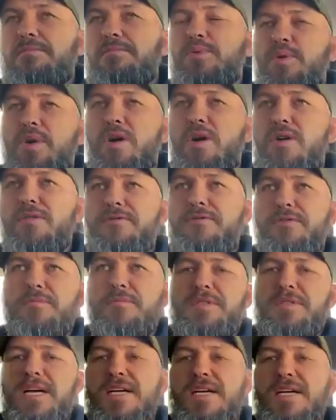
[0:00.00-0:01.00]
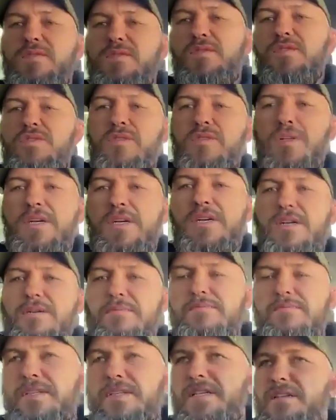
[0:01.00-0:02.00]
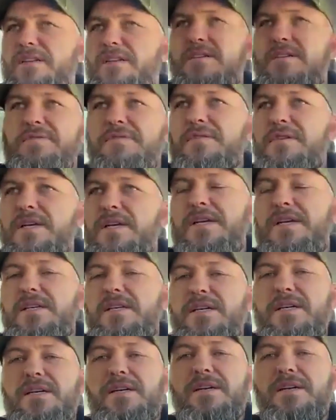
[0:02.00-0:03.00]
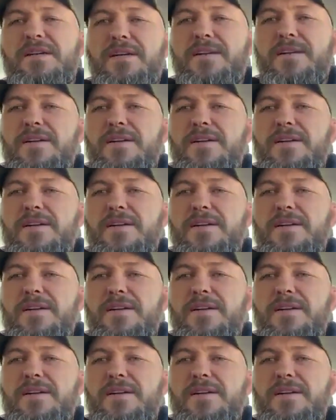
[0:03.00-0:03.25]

pro from Townsville, funny enough. And, I